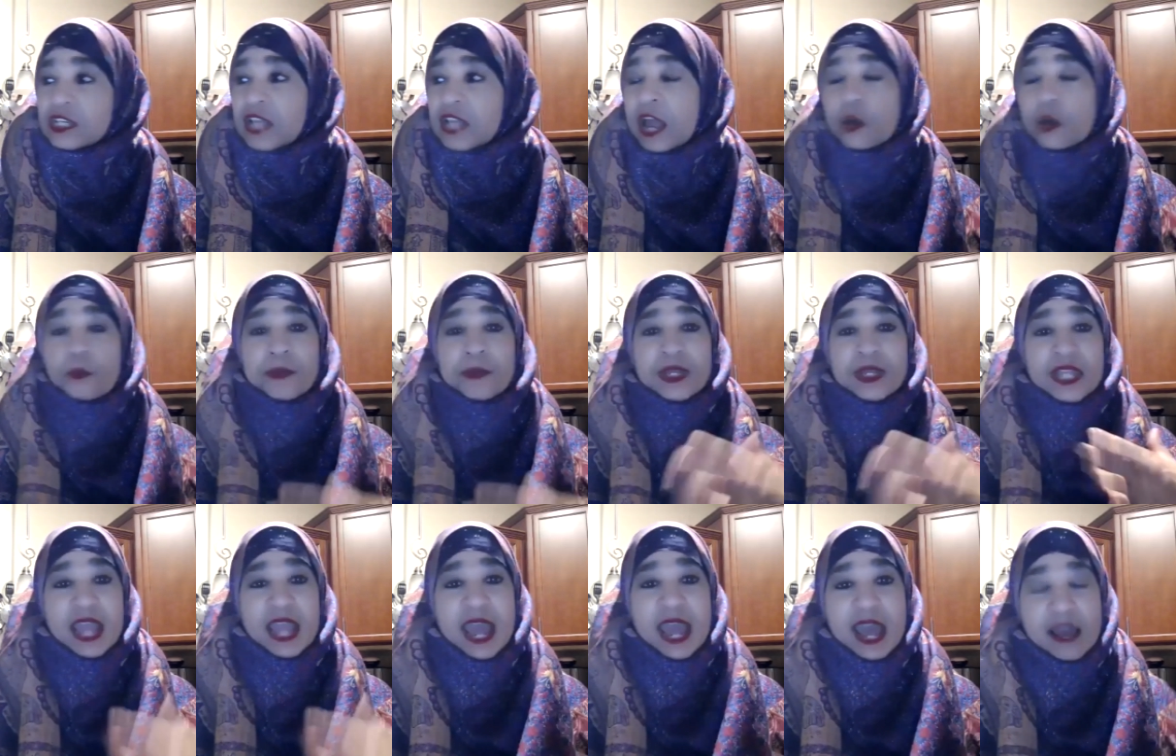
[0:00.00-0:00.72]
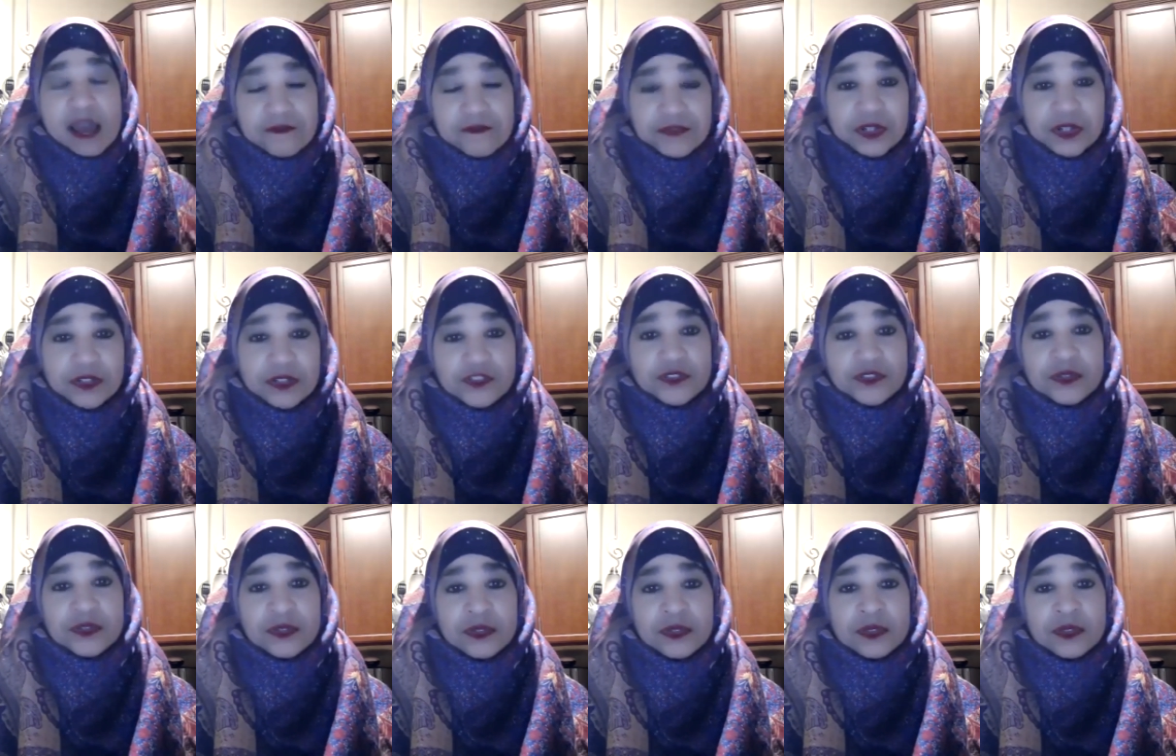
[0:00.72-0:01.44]
helping
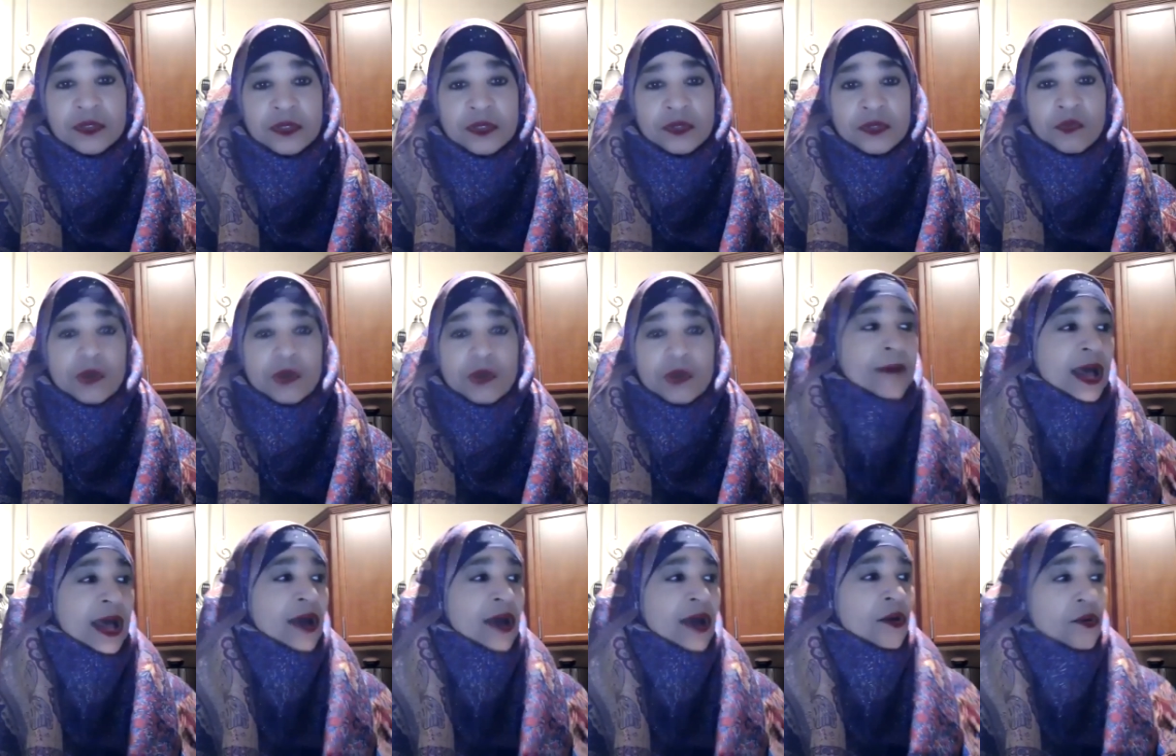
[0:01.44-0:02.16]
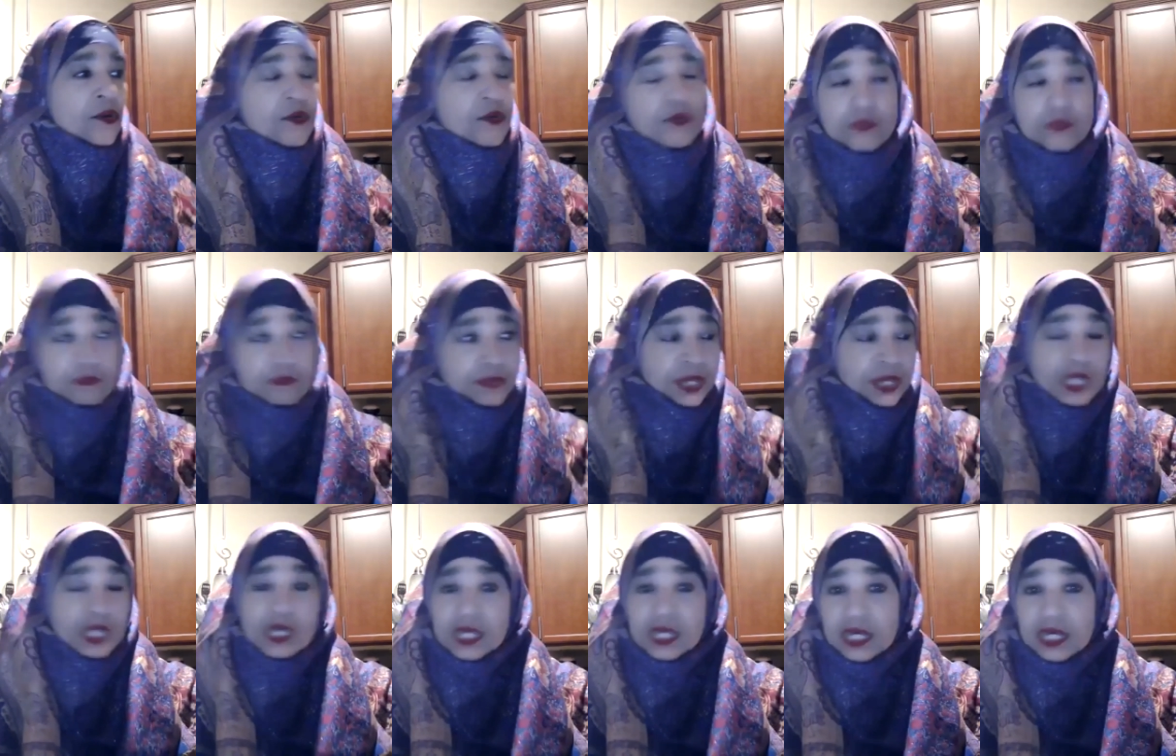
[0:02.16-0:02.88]
Kaffirs when my own
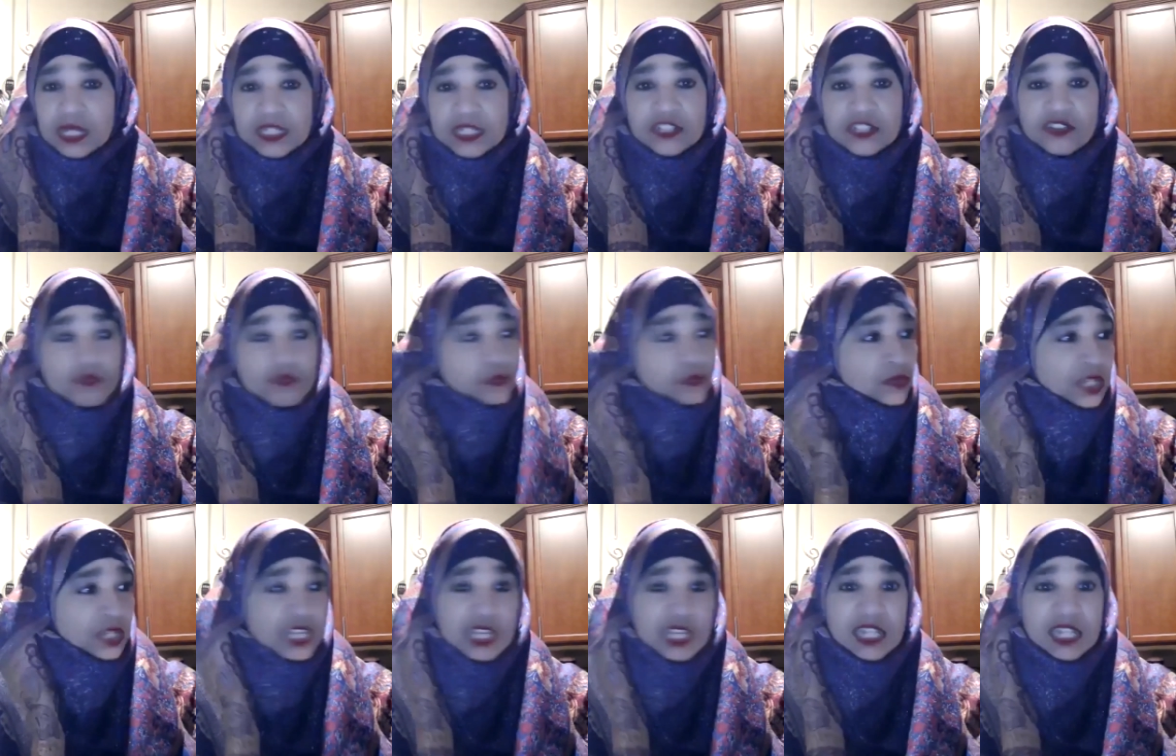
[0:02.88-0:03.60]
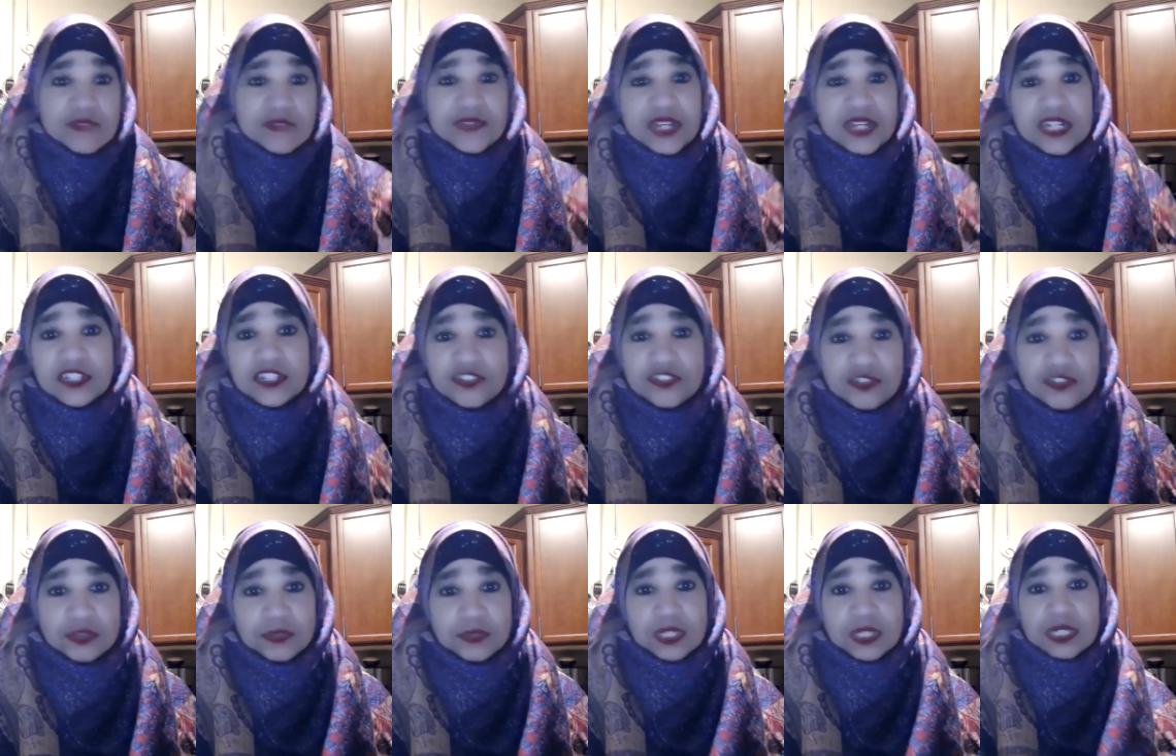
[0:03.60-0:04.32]
blood is in living in the
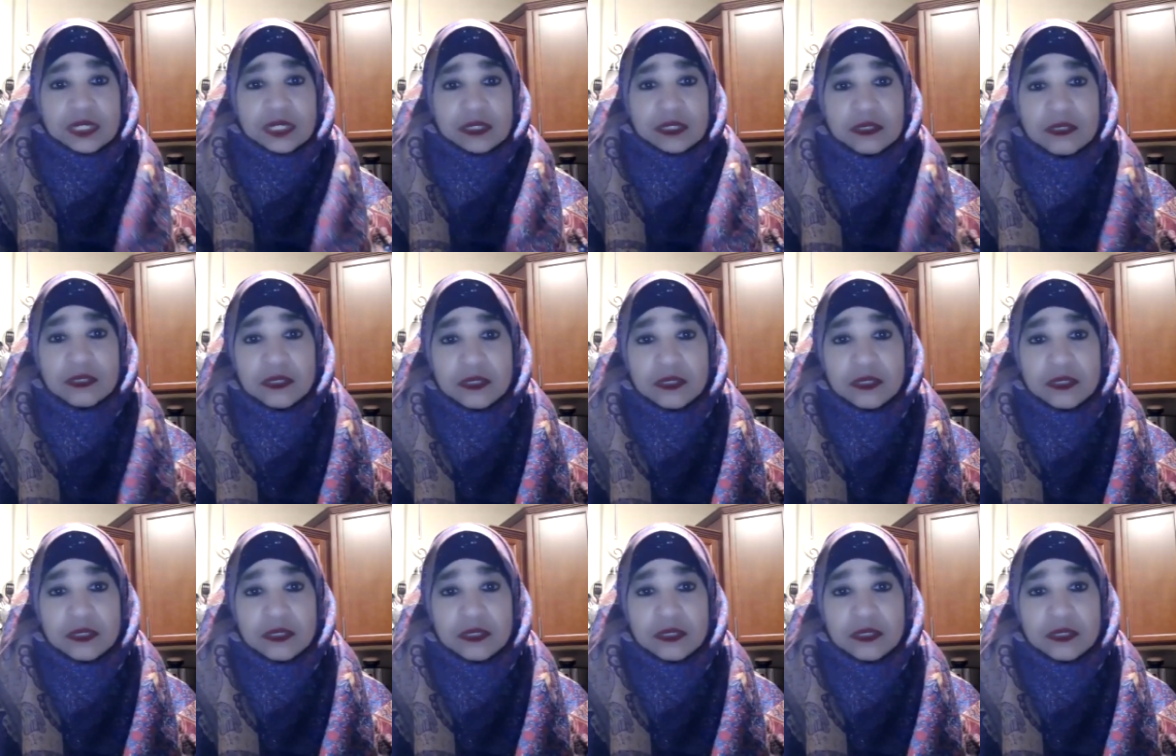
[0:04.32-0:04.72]
street?